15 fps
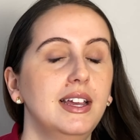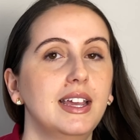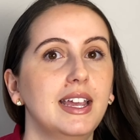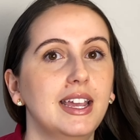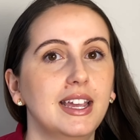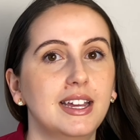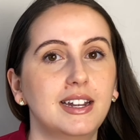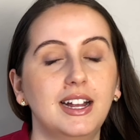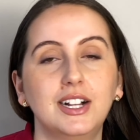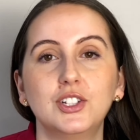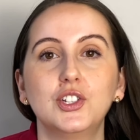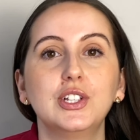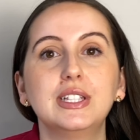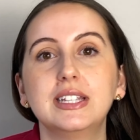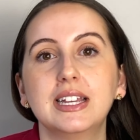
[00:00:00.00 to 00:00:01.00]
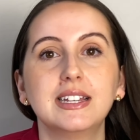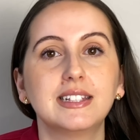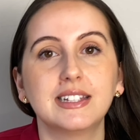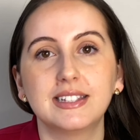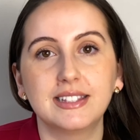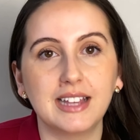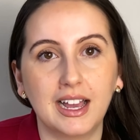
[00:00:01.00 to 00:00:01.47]
And I'll just say as a
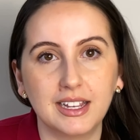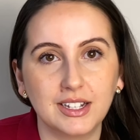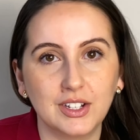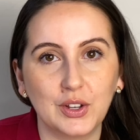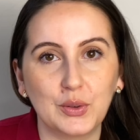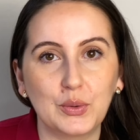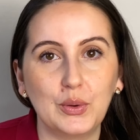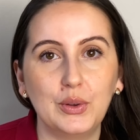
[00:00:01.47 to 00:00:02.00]
side note,